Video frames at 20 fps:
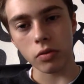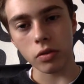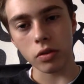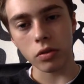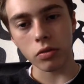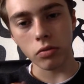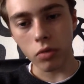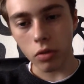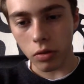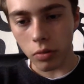which
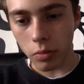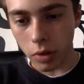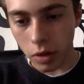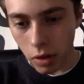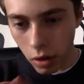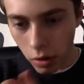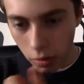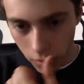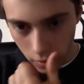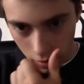you normally
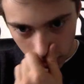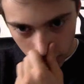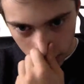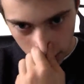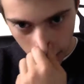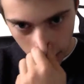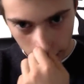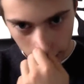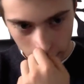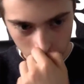go into
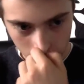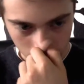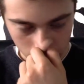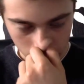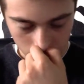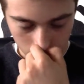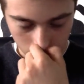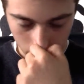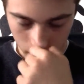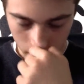secondary
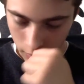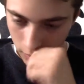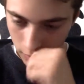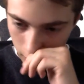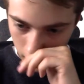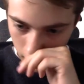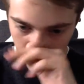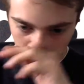school,